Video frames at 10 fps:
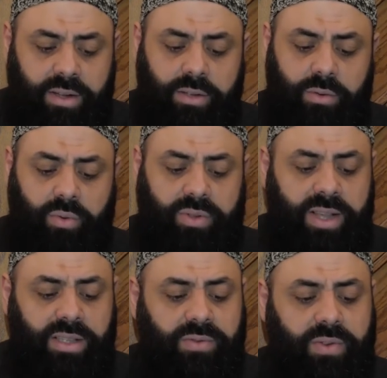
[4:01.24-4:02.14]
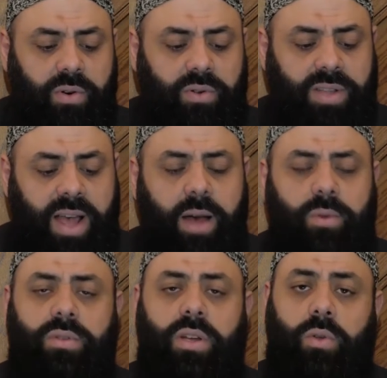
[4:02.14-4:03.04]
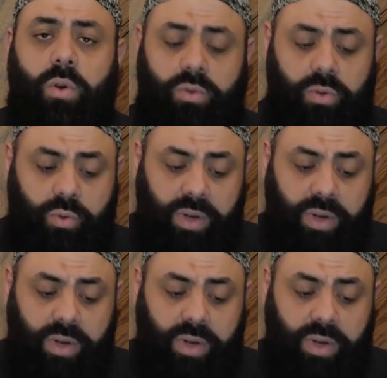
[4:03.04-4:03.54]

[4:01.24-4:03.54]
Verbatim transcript: to transfer sound in order to